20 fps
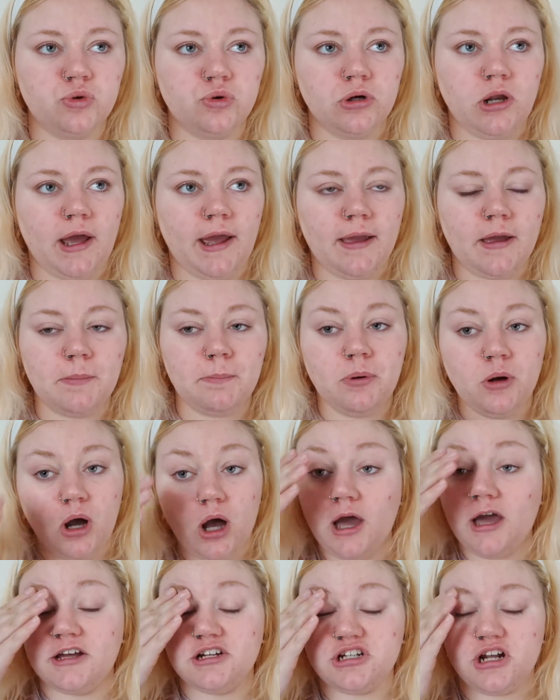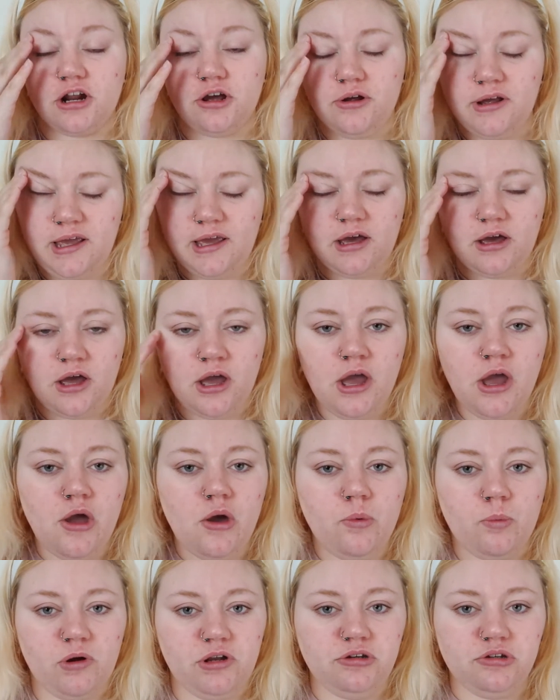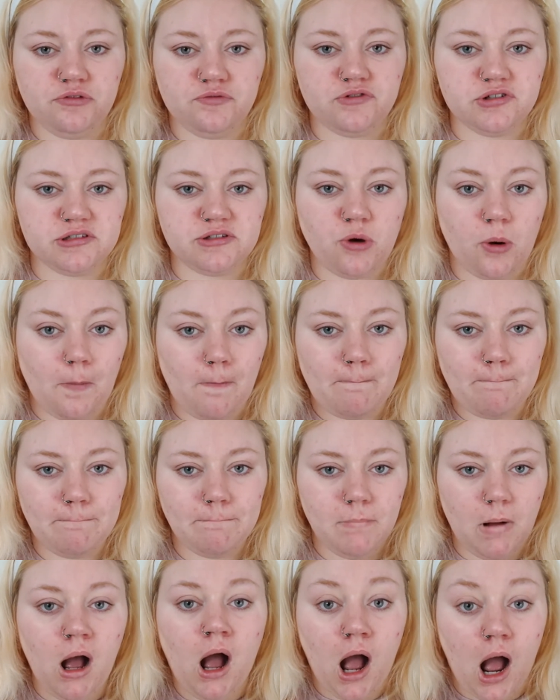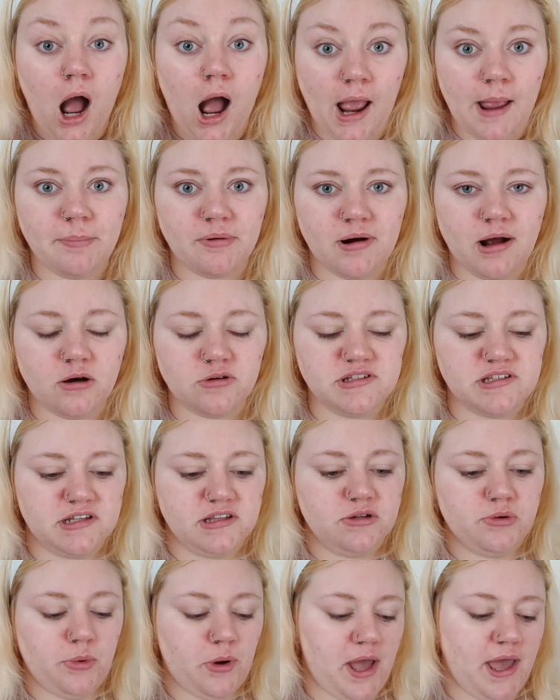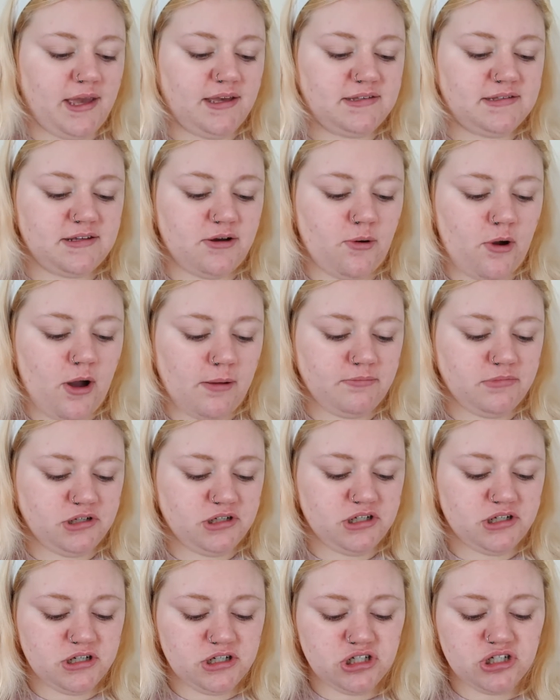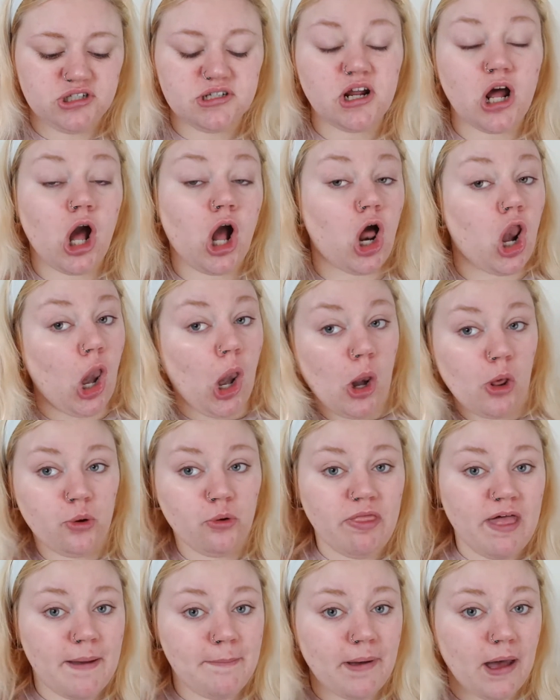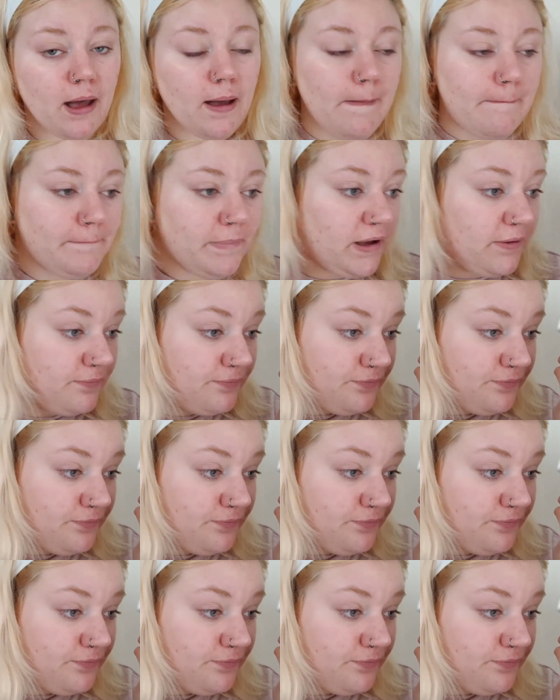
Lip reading: or like put eyeshadow here when you've just got eyebrows in the way. So I'm gonna just glue them up.